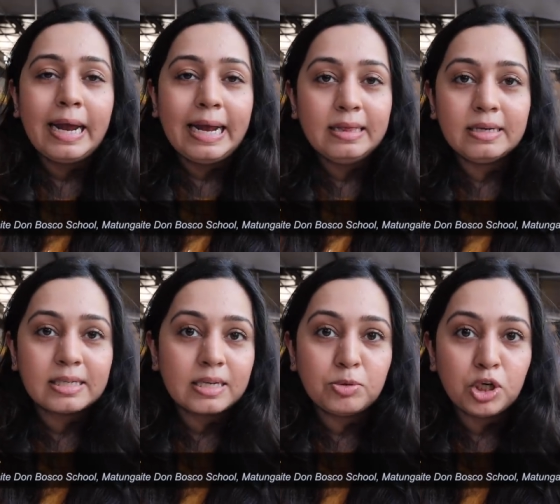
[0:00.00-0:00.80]
in the
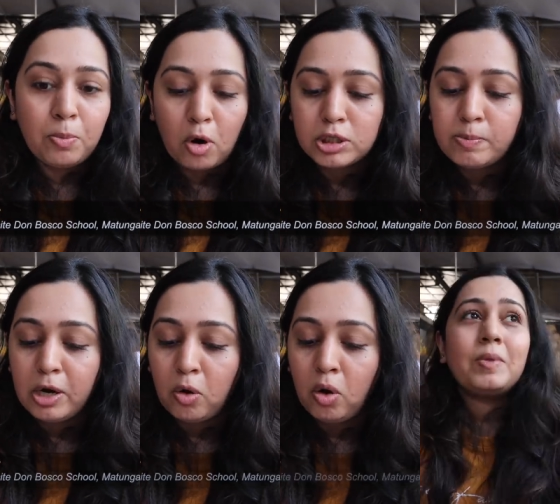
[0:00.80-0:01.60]
description box
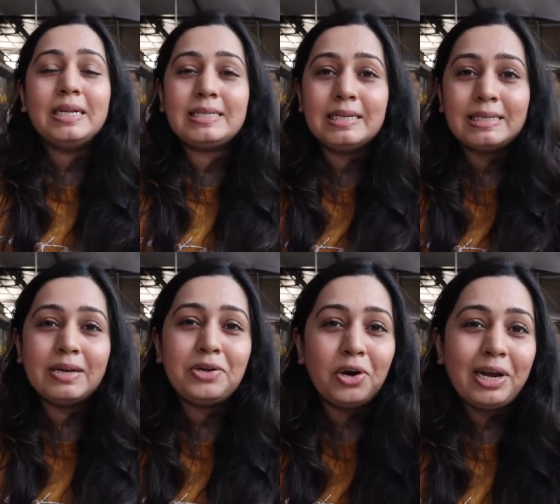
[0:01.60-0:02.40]
below. It's this
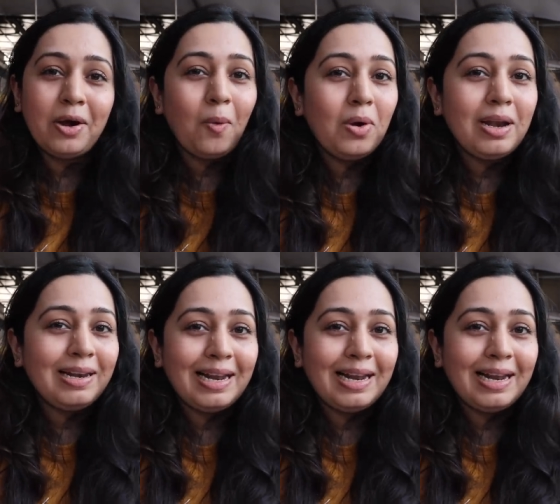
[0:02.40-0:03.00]
really old